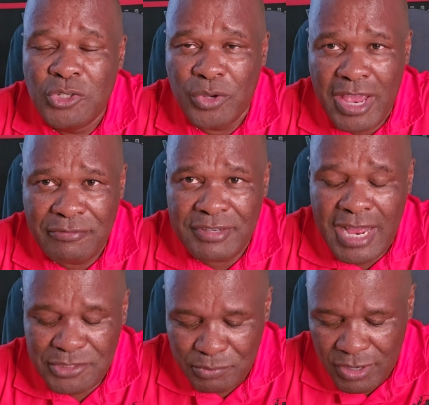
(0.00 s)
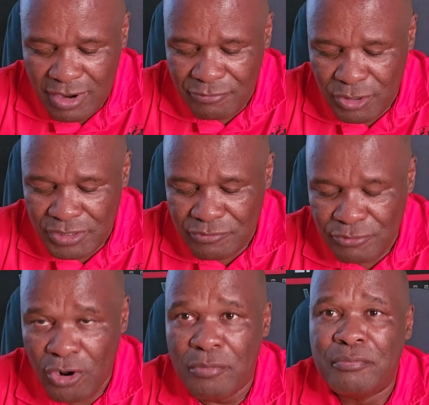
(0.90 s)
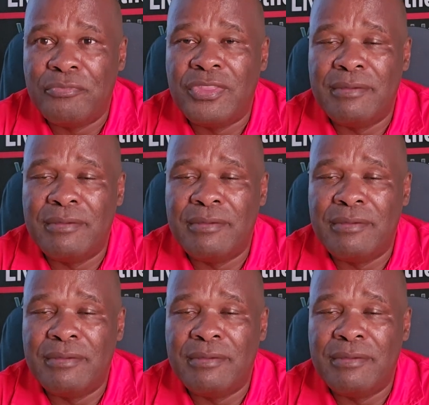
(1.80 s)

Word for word: to have diaspora vote from